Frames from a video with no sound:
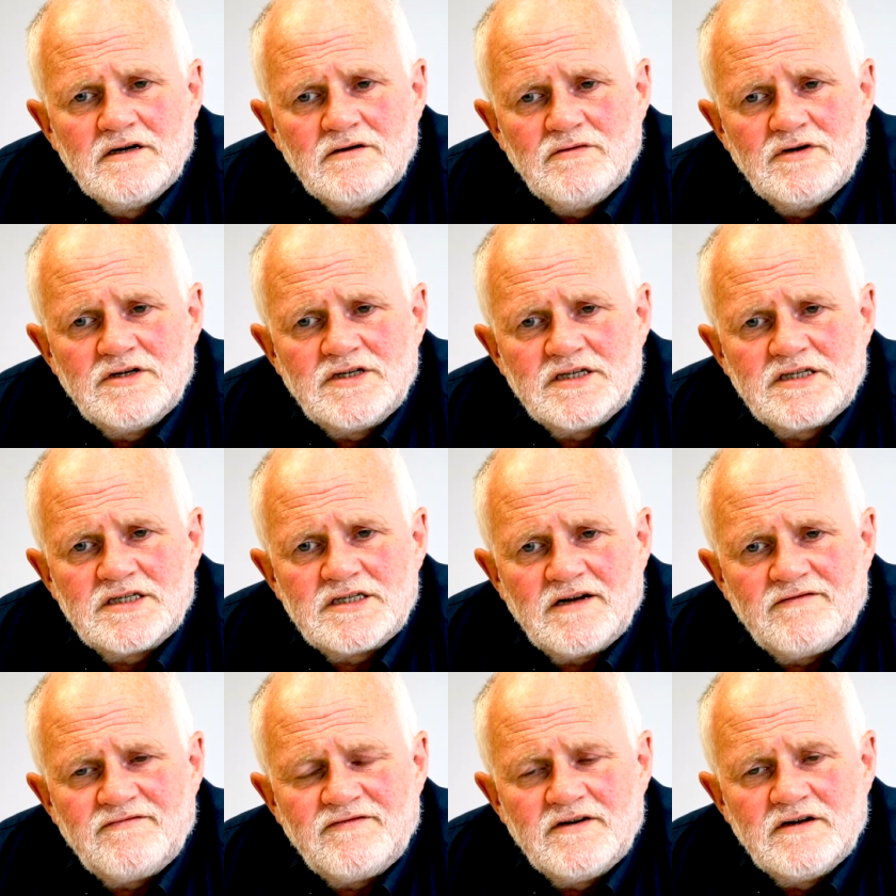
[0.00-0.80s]
which has
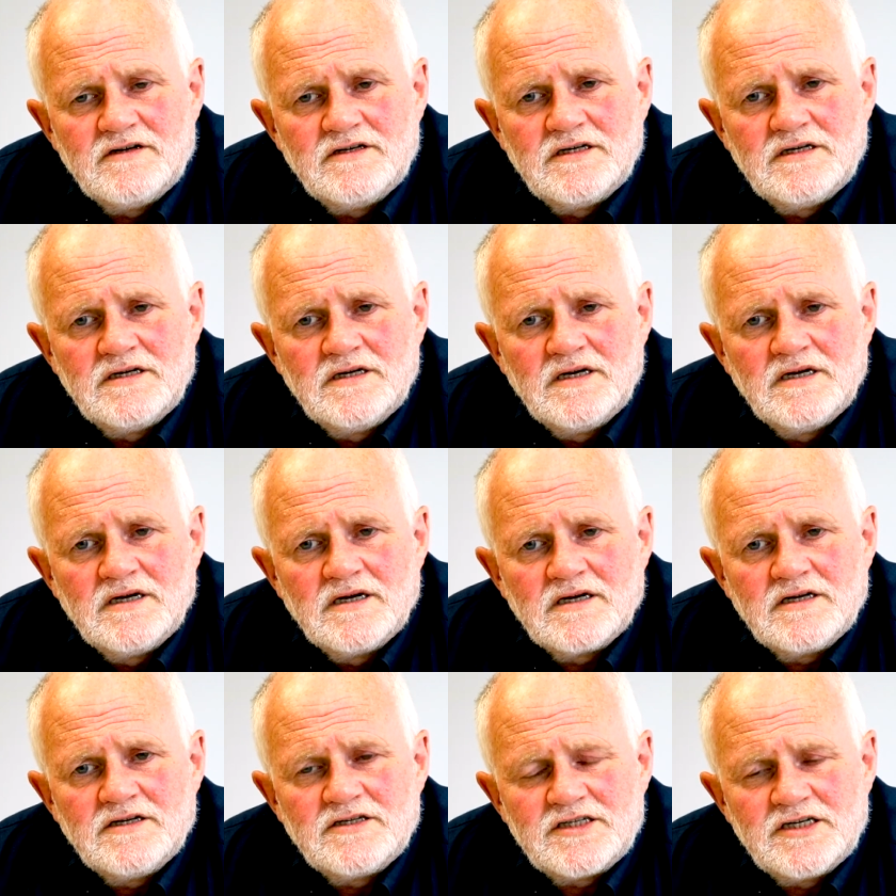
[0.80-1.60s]
suffered
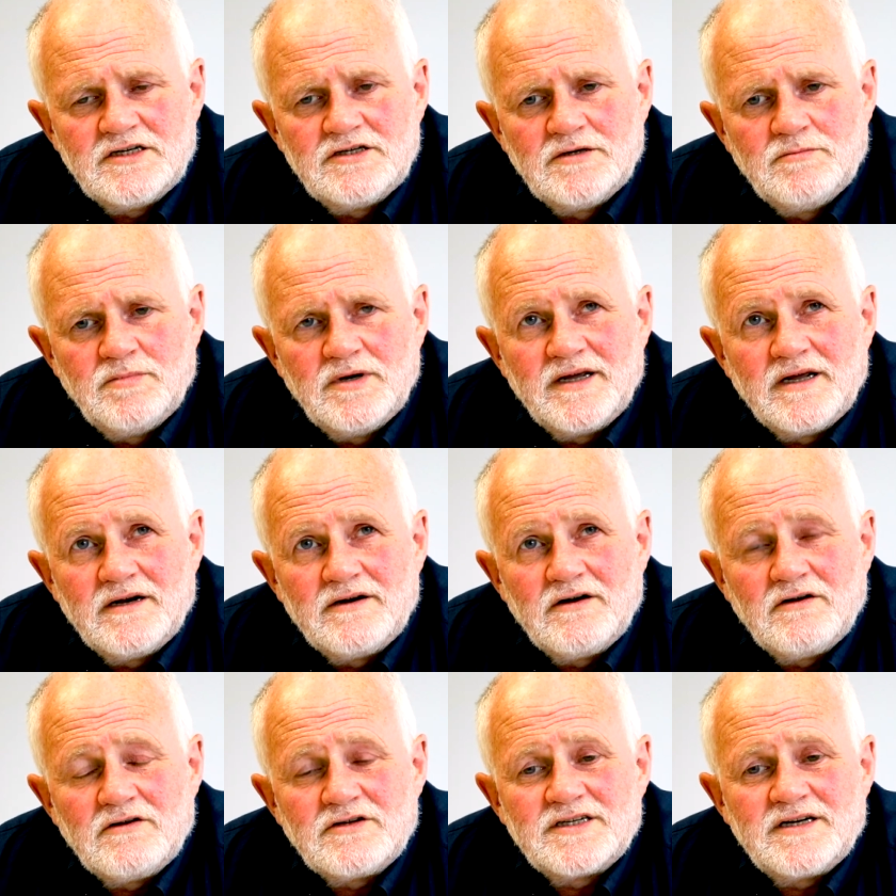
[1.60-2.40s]
considerably
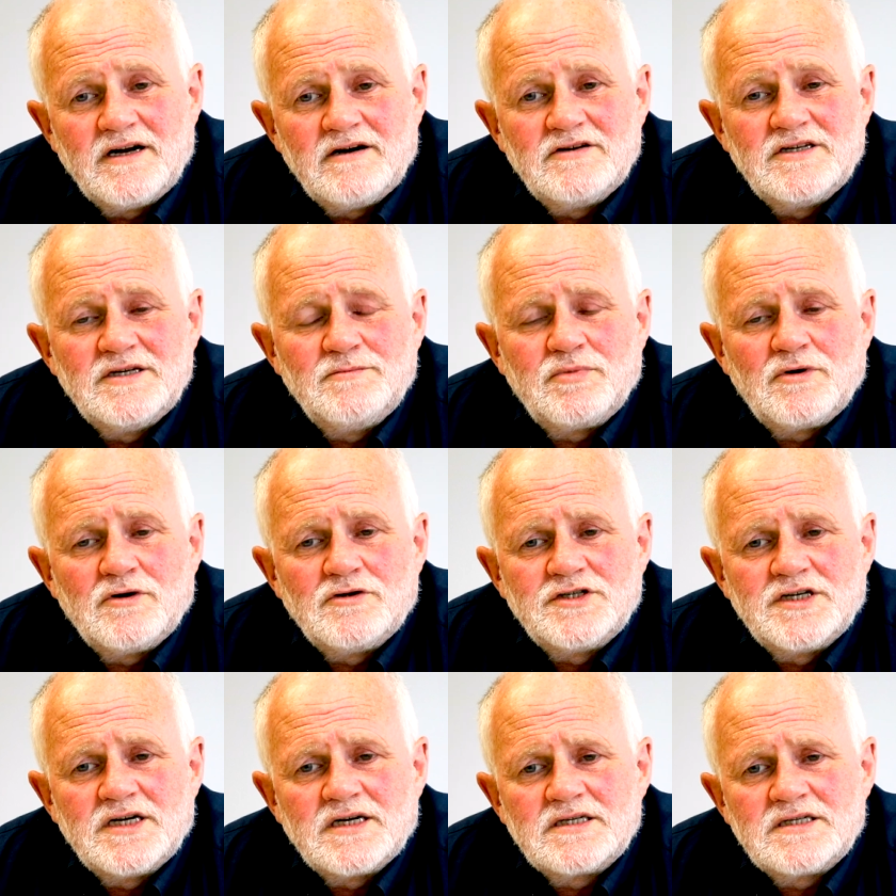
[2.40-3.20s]
under austerity
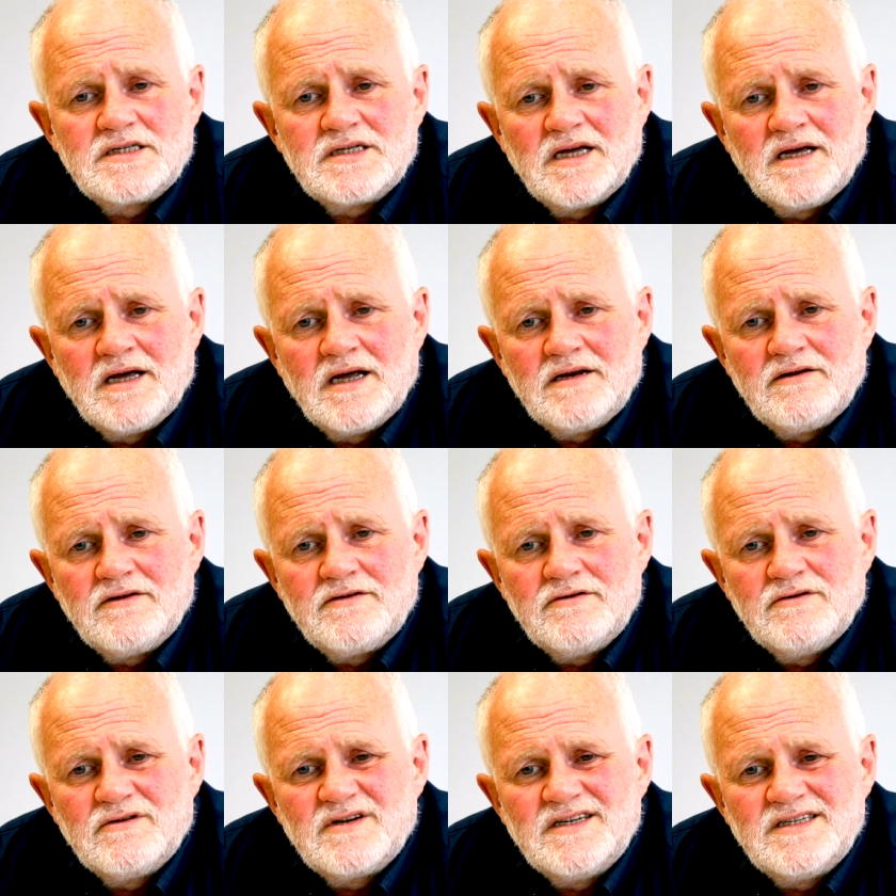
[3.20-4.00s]
projects and
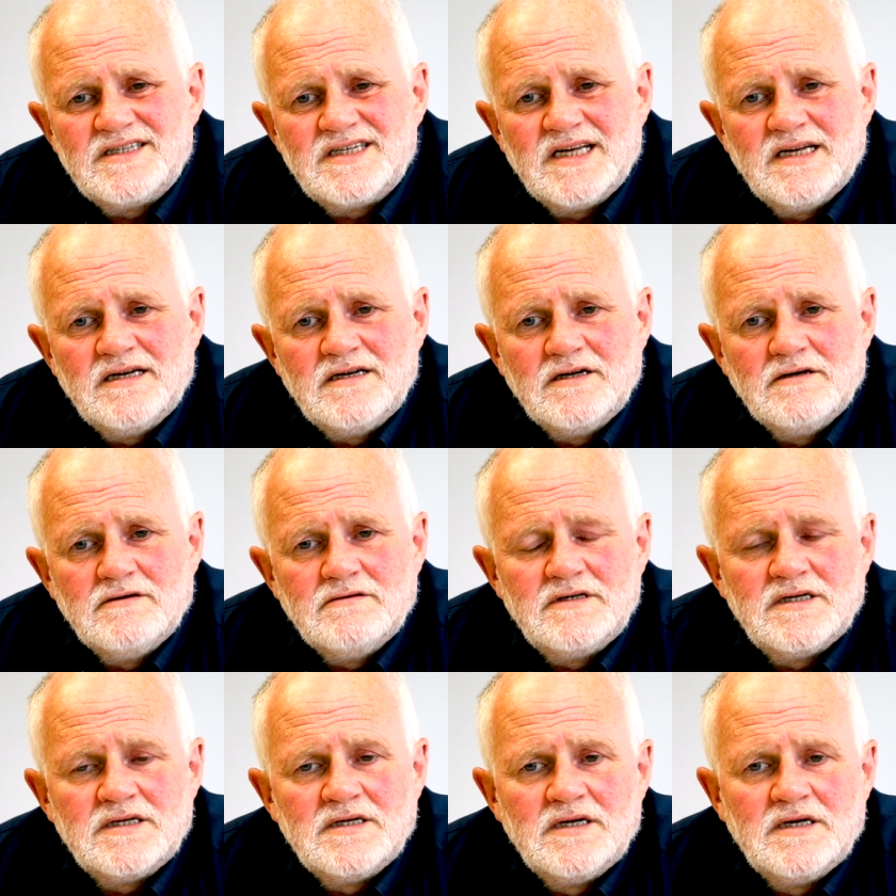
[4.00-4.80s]
through
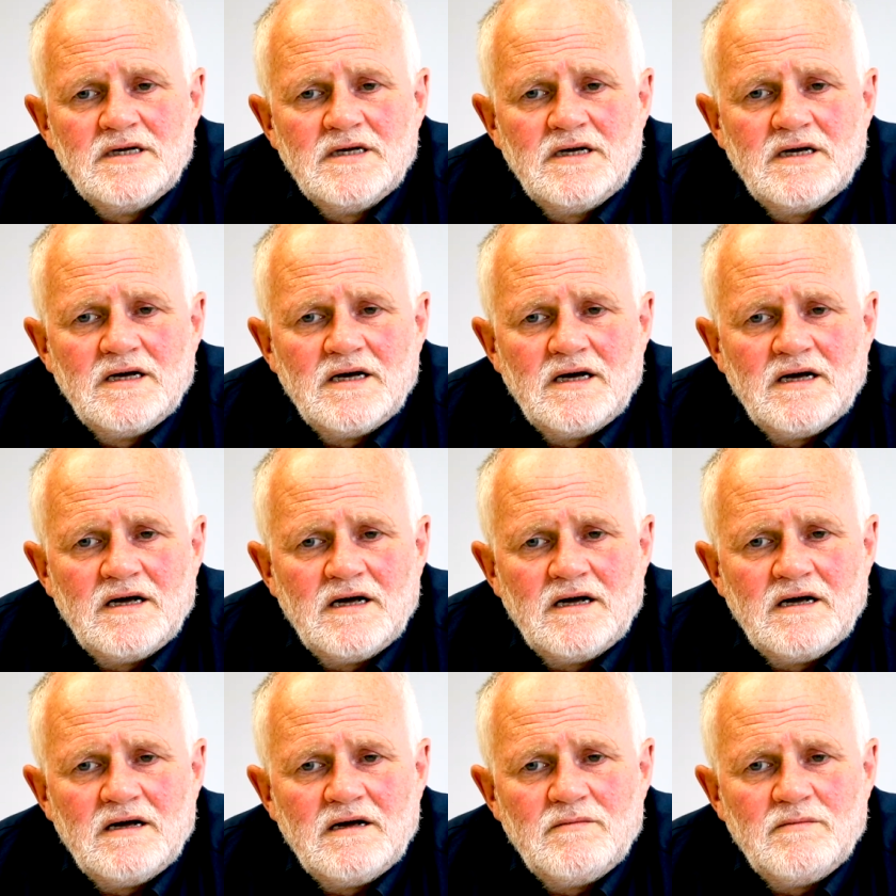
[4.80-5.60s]
continued
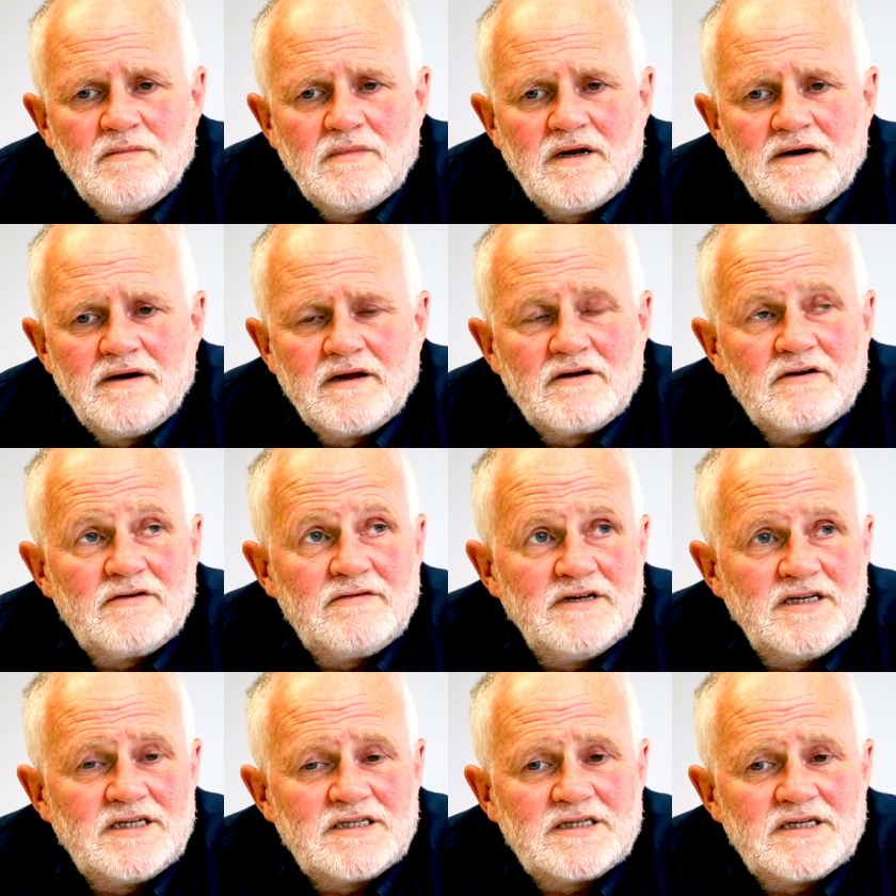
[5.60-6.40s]
and
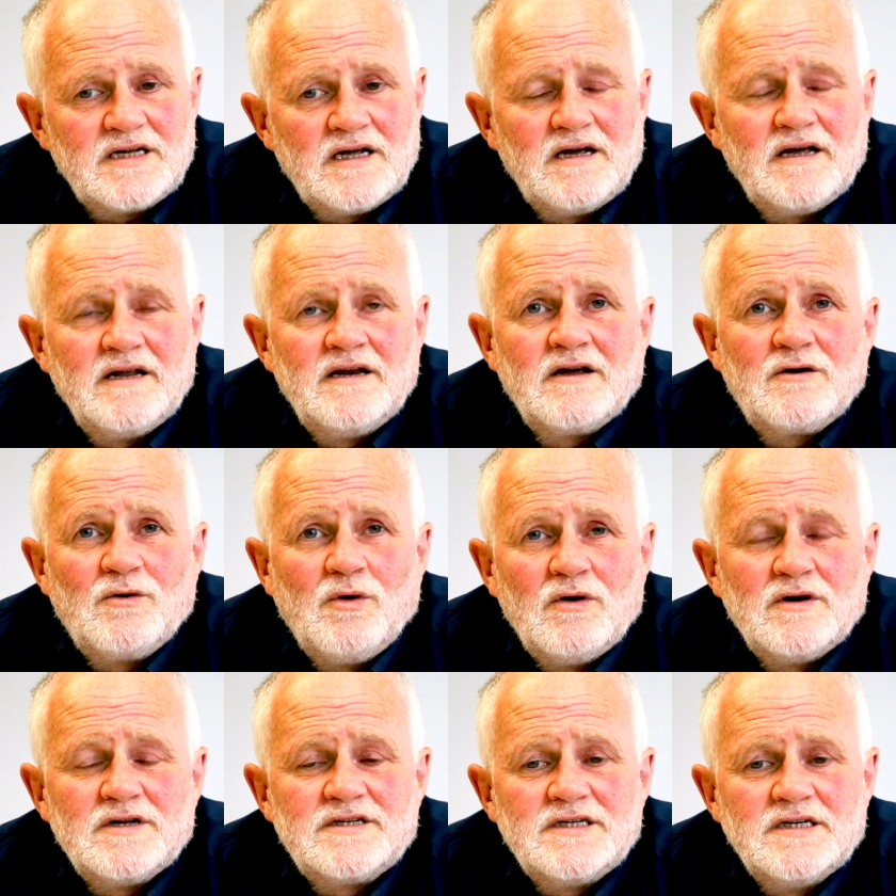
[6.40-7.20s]
increased
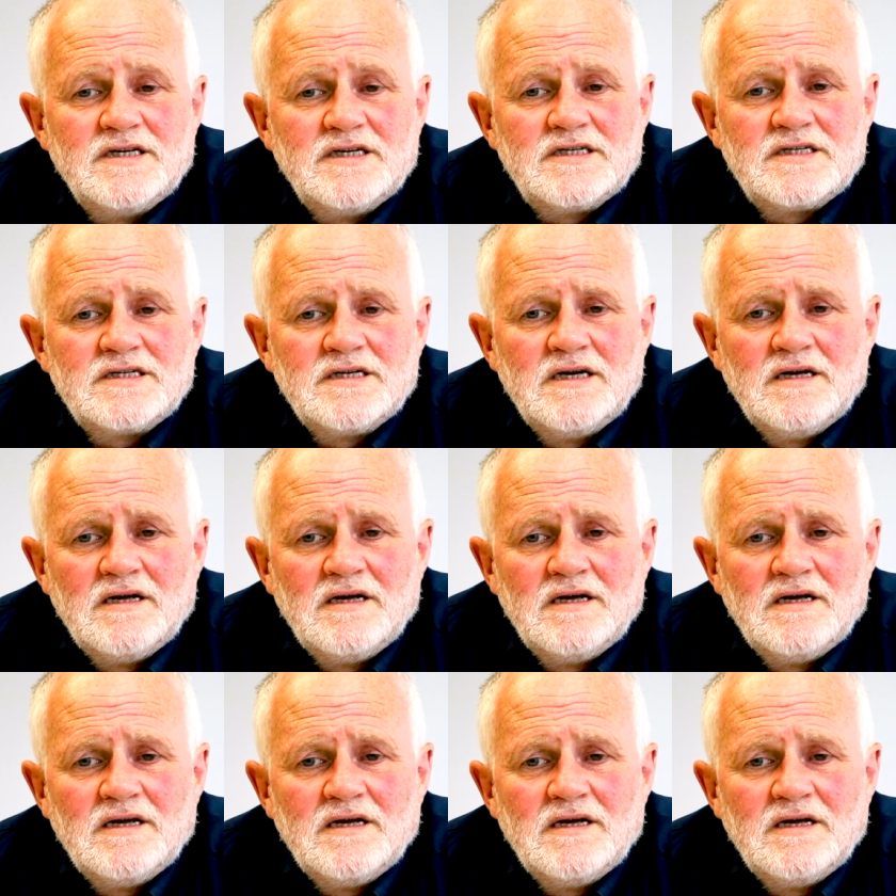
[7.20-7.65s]
inequalities,